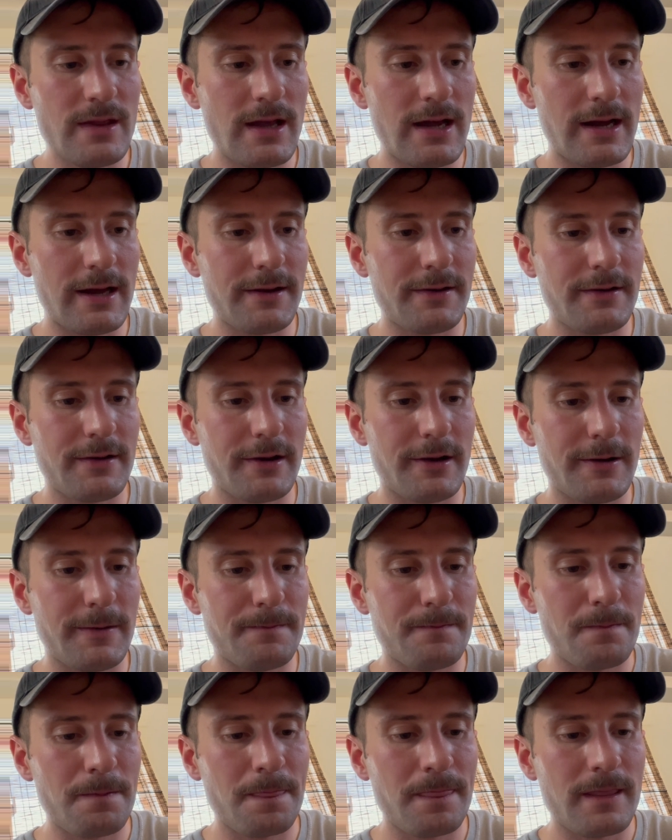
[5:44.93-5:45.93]
And
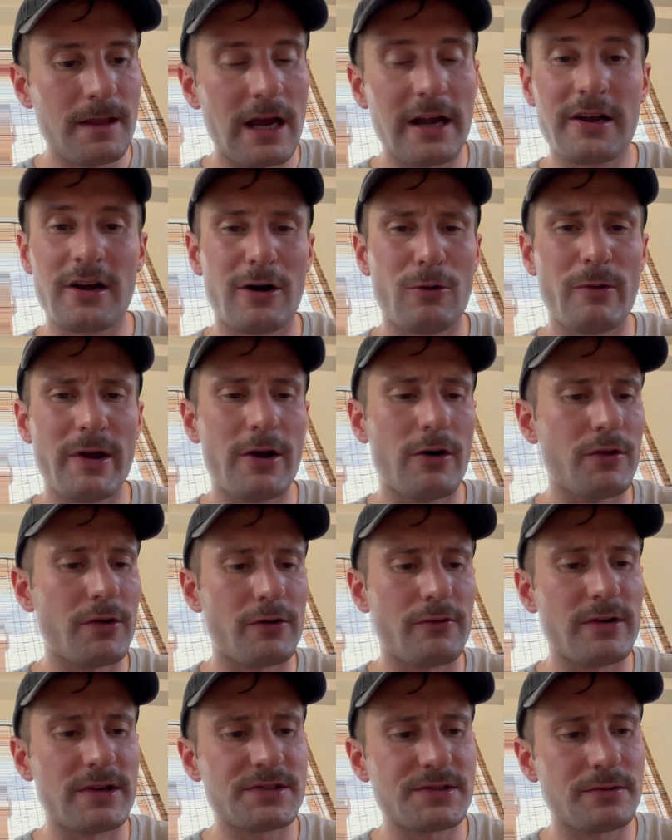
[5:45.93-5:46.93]
I cut away all the
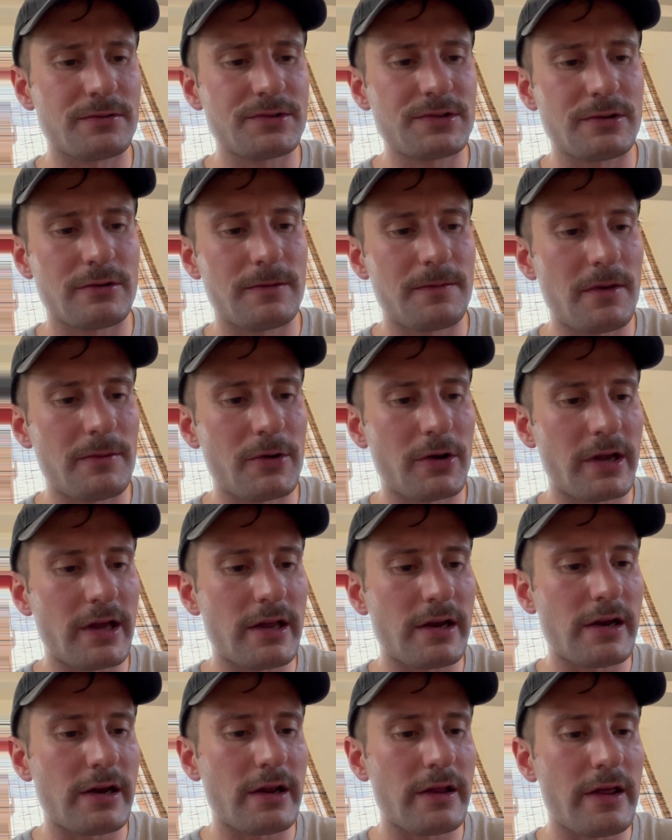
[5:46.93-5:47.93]
gristle, so I'm not
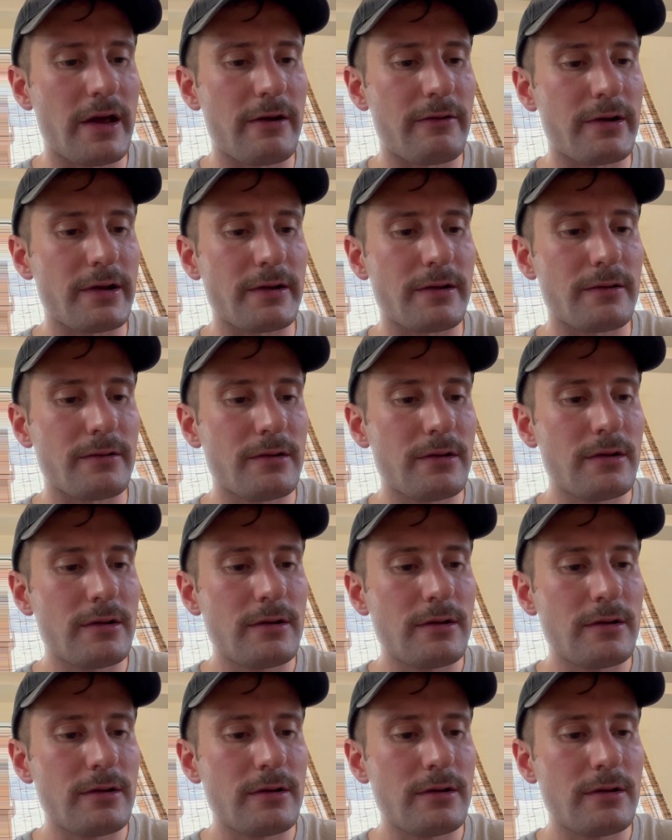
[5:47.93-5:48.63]
getting any of that right now.